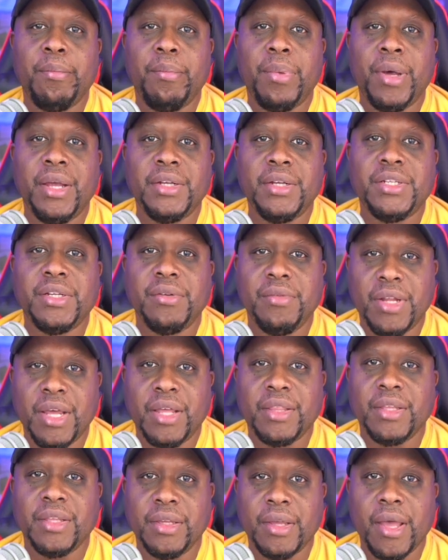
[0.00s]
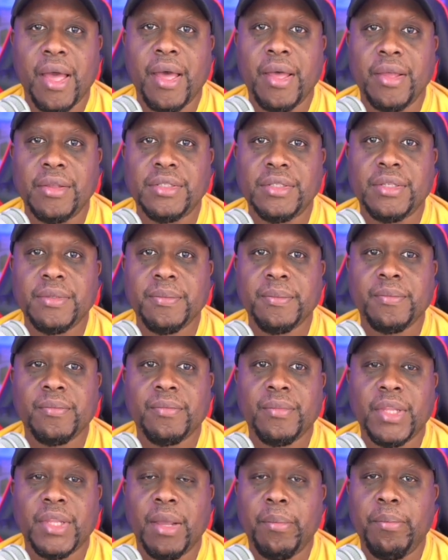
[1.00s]
bunch of nothing, guys.
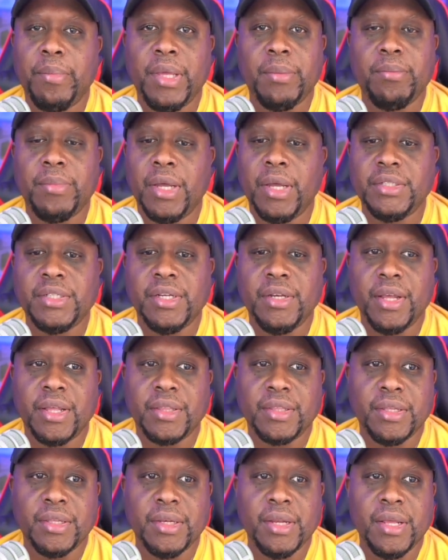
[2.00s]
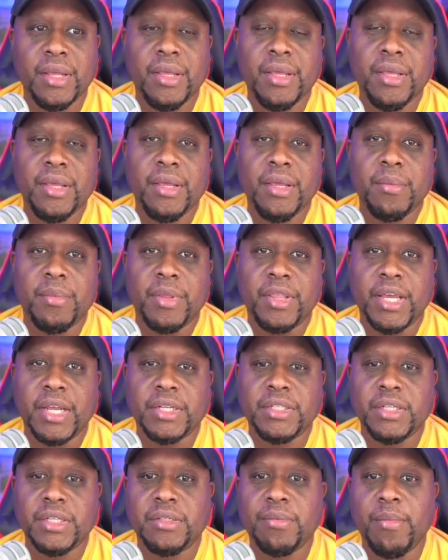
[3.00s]
A big bunch of nothing. But
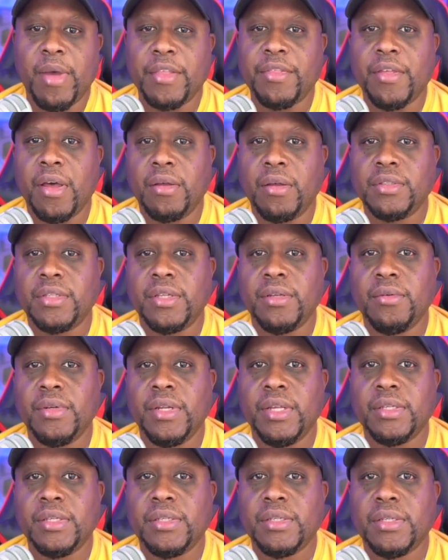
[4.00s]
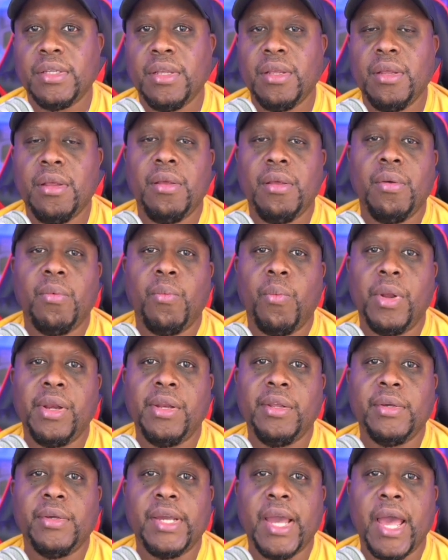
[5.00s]
that's just my thoughts on this. What do
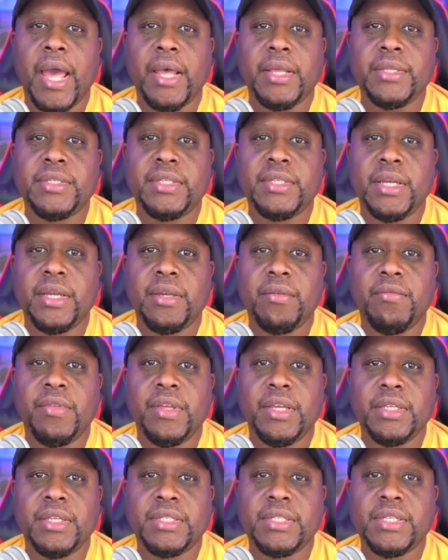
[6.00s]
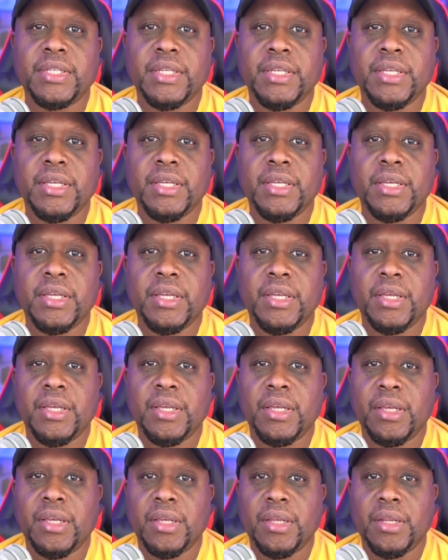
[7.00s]
you guys think of this?
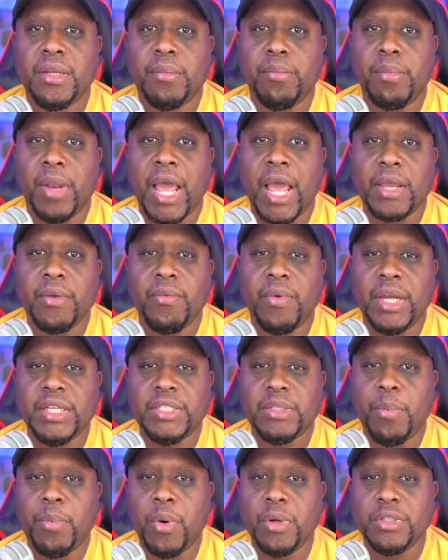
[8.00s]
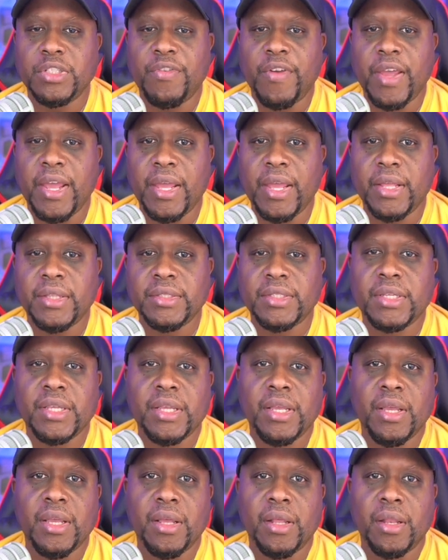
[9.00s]
Black and white sports fans,
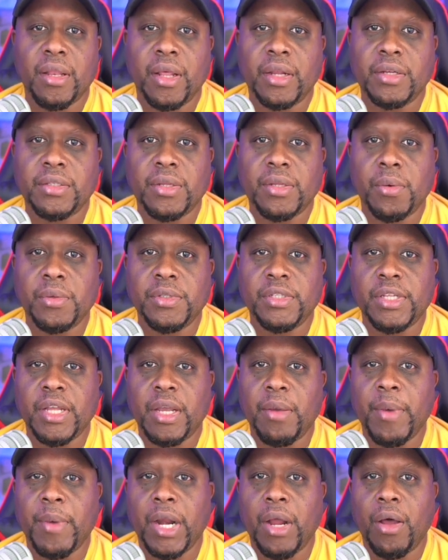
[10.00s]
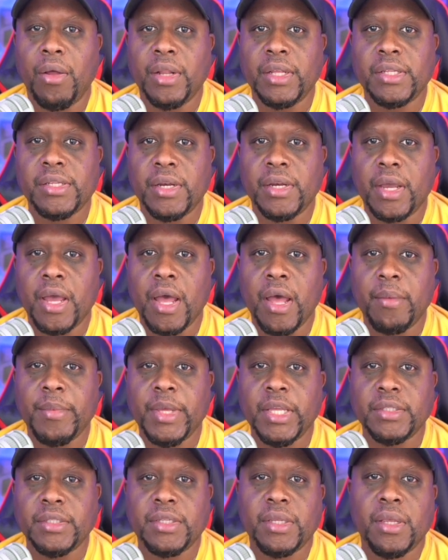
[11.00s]
let us know what you think about all this in the
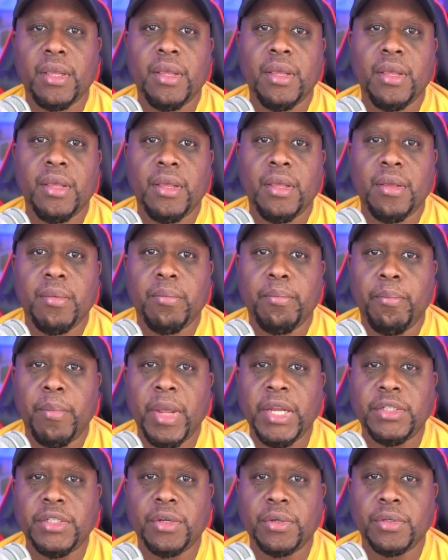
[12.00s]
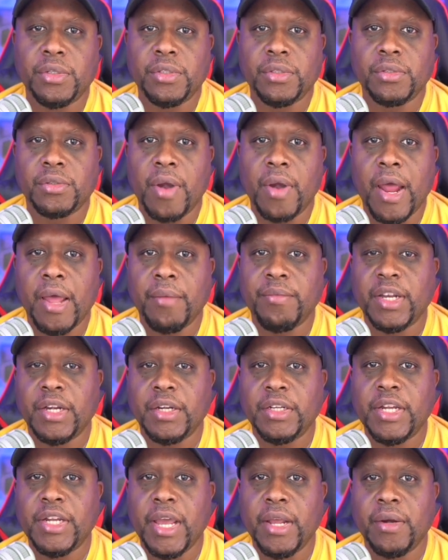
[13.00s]
comments. Make sure to subscribe to the
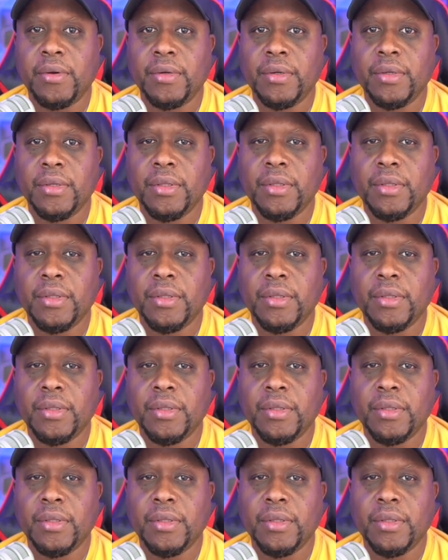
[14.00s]
channel